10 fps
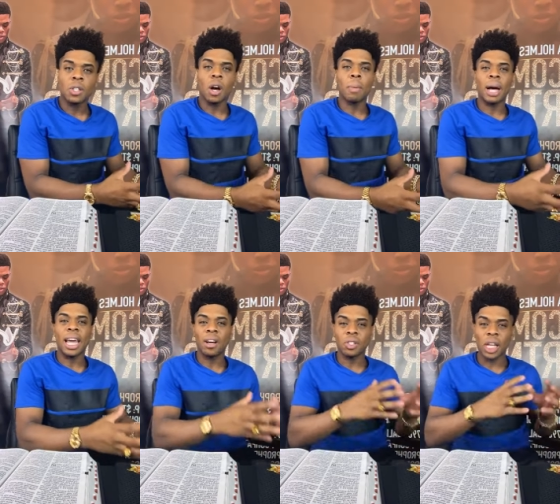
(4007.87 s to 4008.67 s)
talk
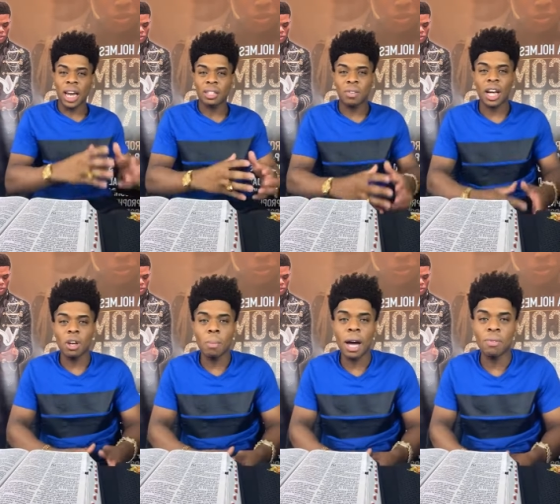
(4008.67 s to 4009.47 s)
about he'll satisfy
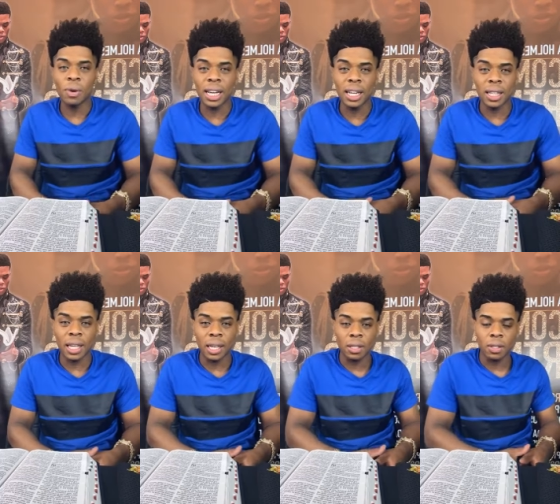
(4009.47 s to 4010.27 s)
your mouth with good
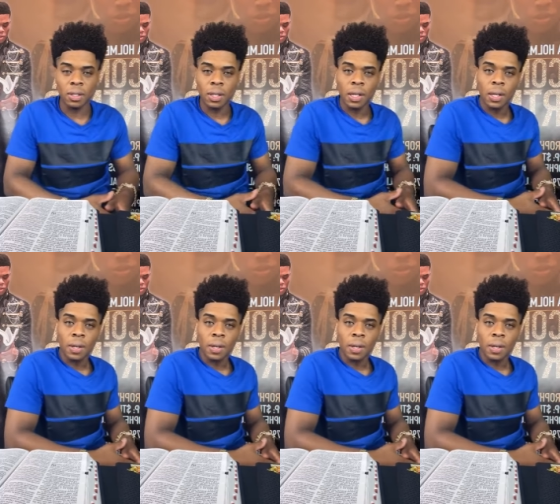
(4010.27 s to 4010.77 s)
things.